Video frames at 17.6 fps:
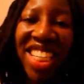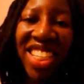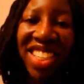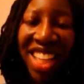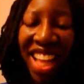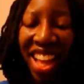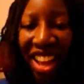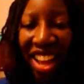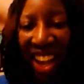She
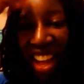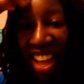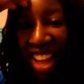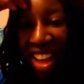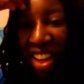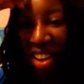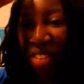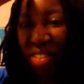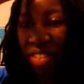was like,
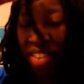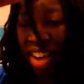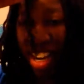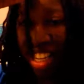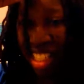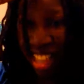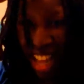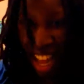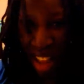
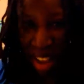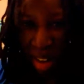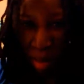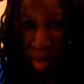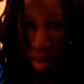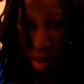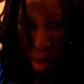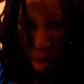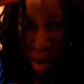what is
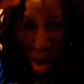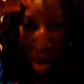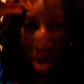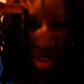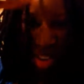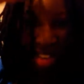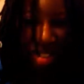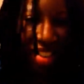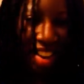that
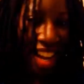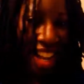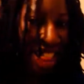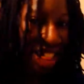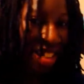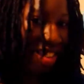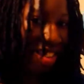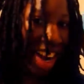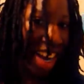blue
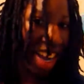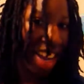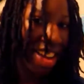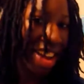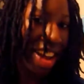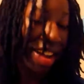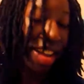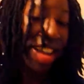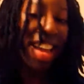green thread in
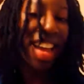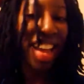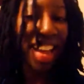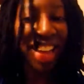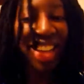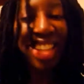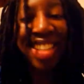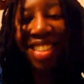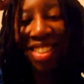your hair?
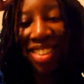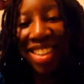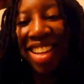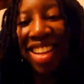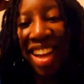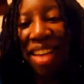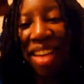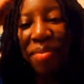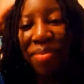Yeah, it's,
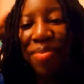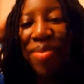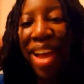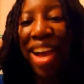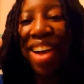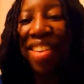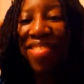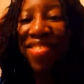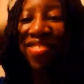yep,
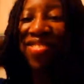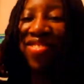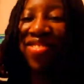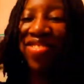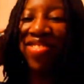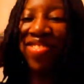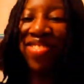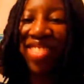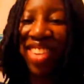yep,
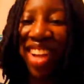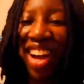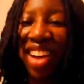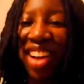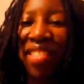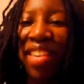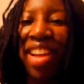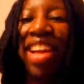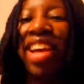mm-hmm,
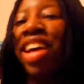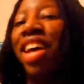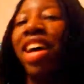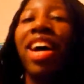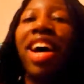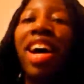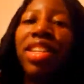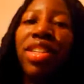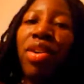yep.
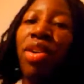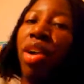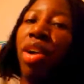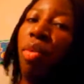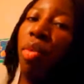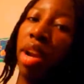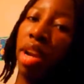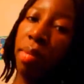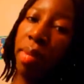I told her
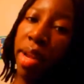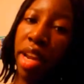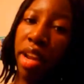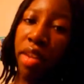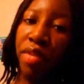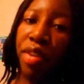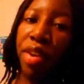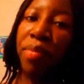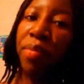I wanted to be
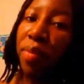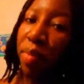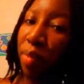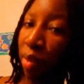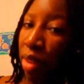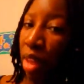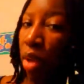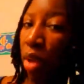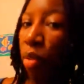different.
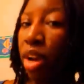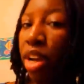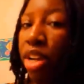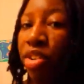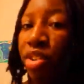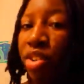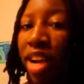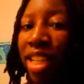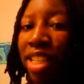I wanted
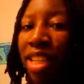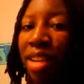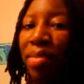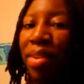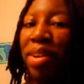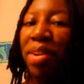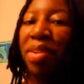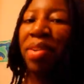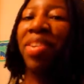to try
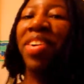something new.